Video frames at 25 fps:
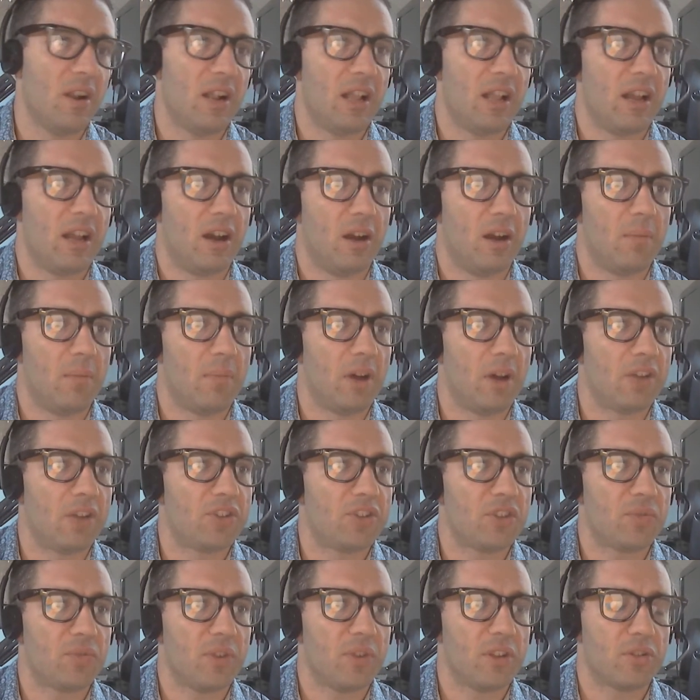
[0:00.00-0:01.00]
I
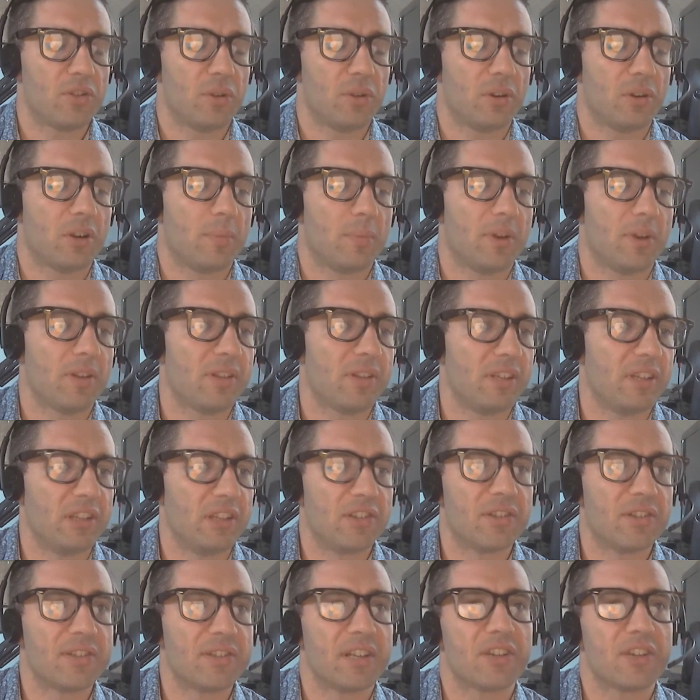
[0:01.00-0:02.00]
just want to talk about the
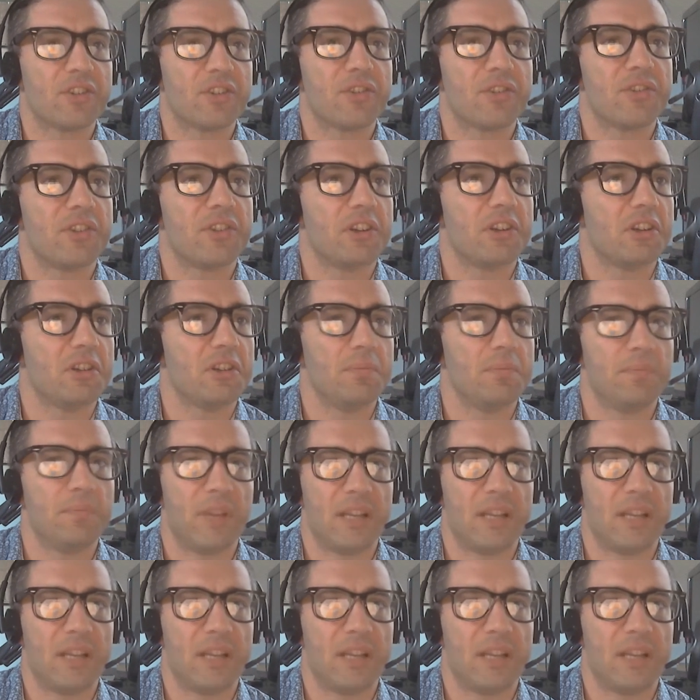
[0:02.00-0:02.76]
intersections here.